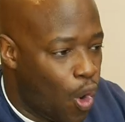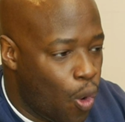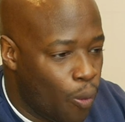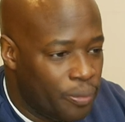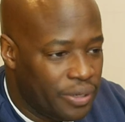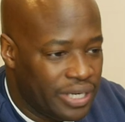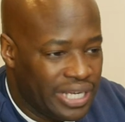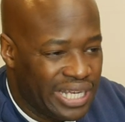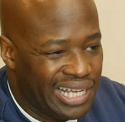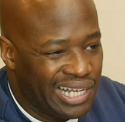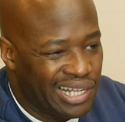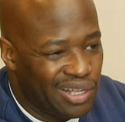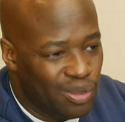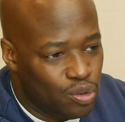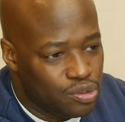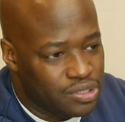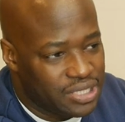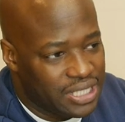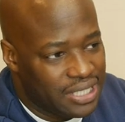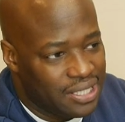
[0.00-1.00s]
opening and
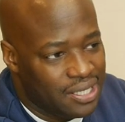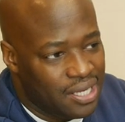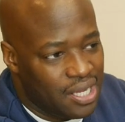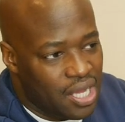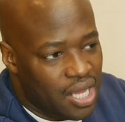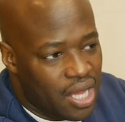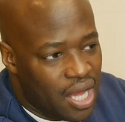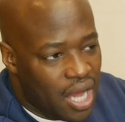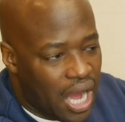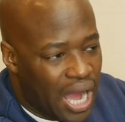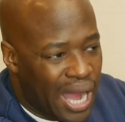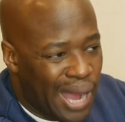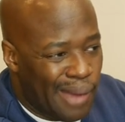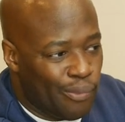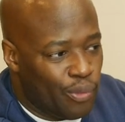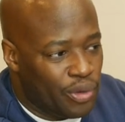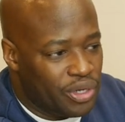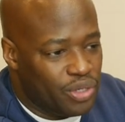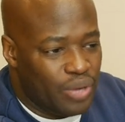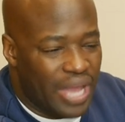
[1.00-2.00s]
closing
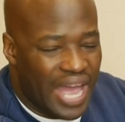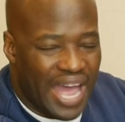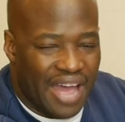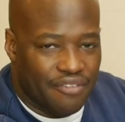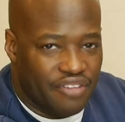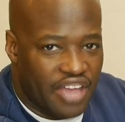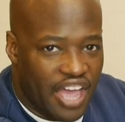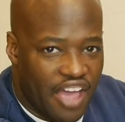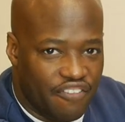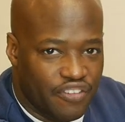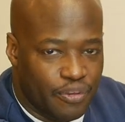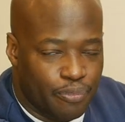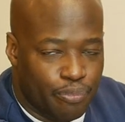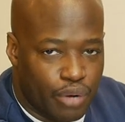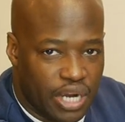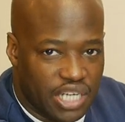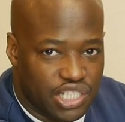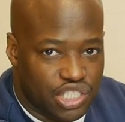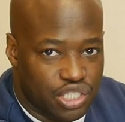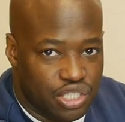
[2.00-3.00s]
when you have heavy
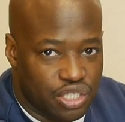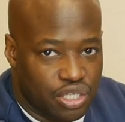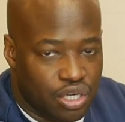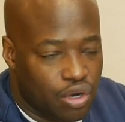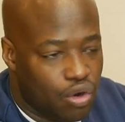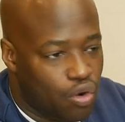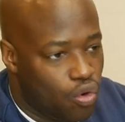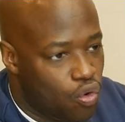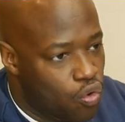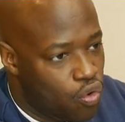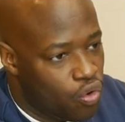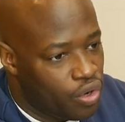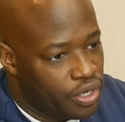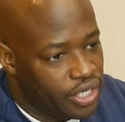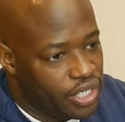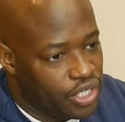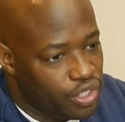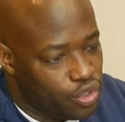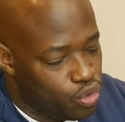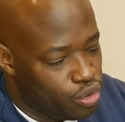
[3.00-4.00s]
pressure
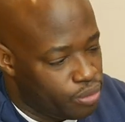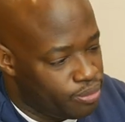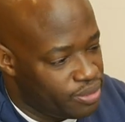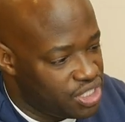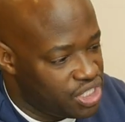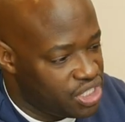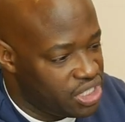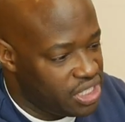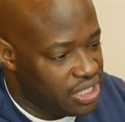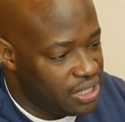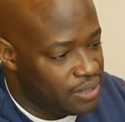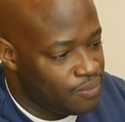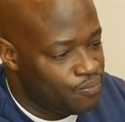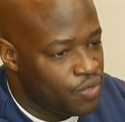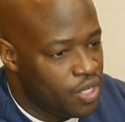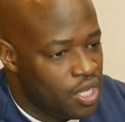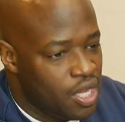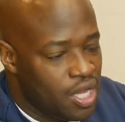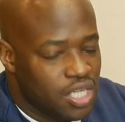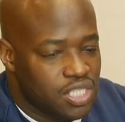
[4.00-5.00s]
on your machine.
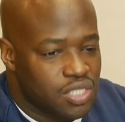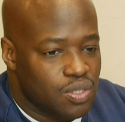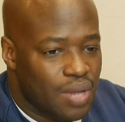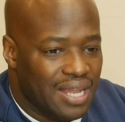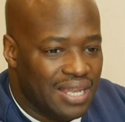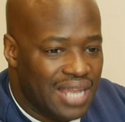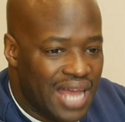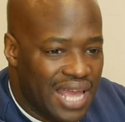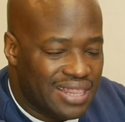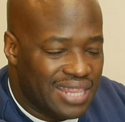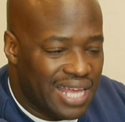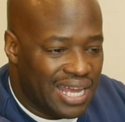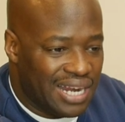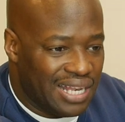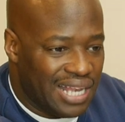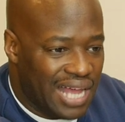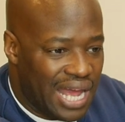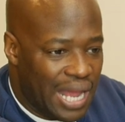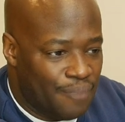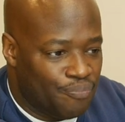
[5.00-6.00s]
So I like that a
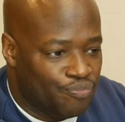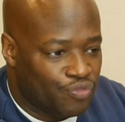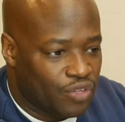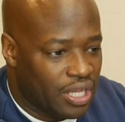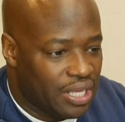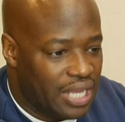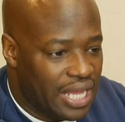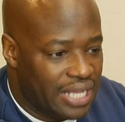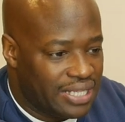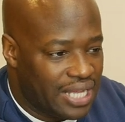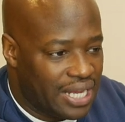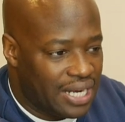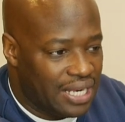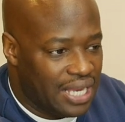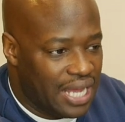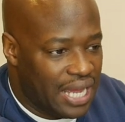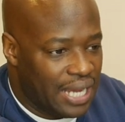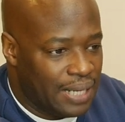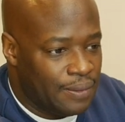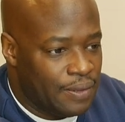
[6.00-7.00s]
lot. I like that a
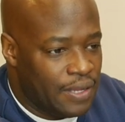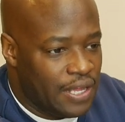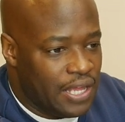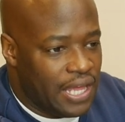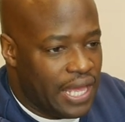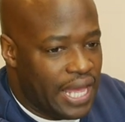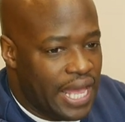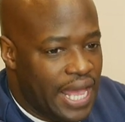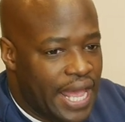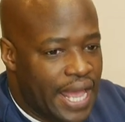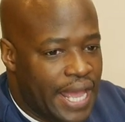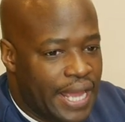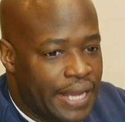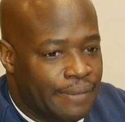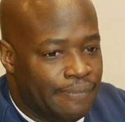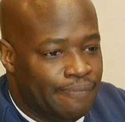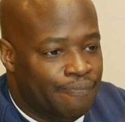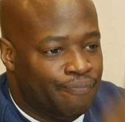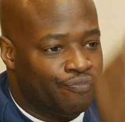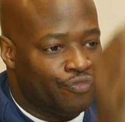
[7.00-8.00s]
lot.
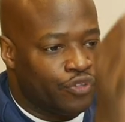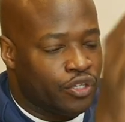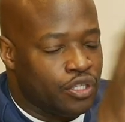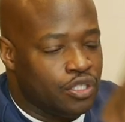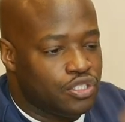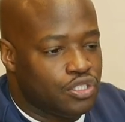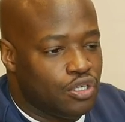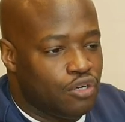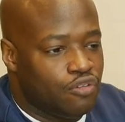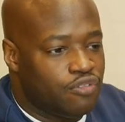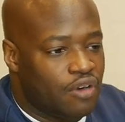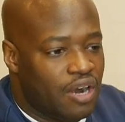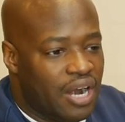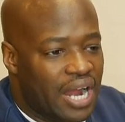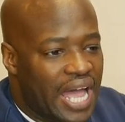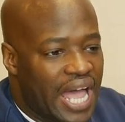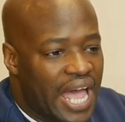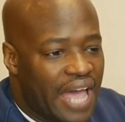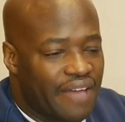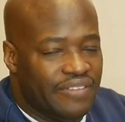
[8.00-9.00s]
And so far
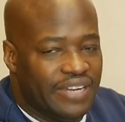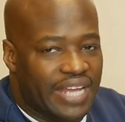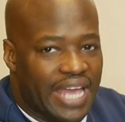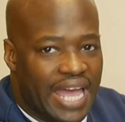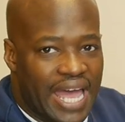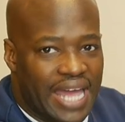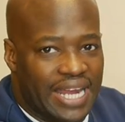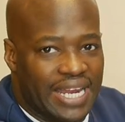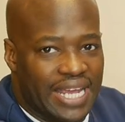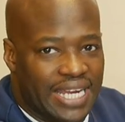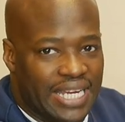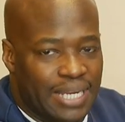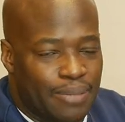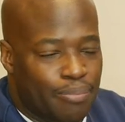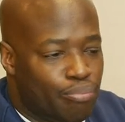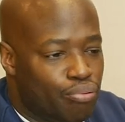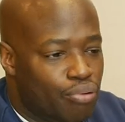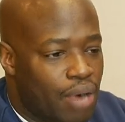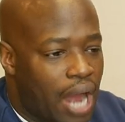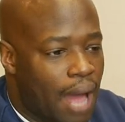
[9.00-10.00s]
I haven't had any
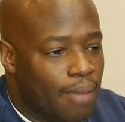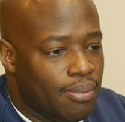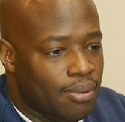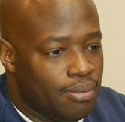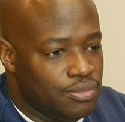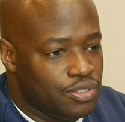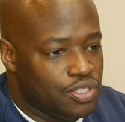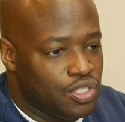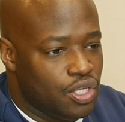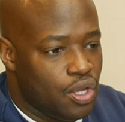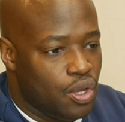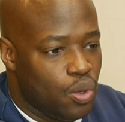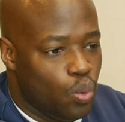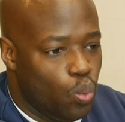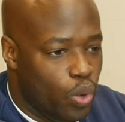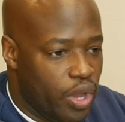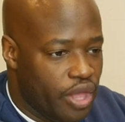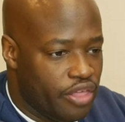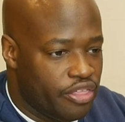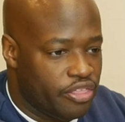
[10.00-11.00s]
problems
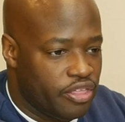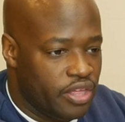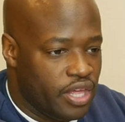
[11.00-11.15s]
with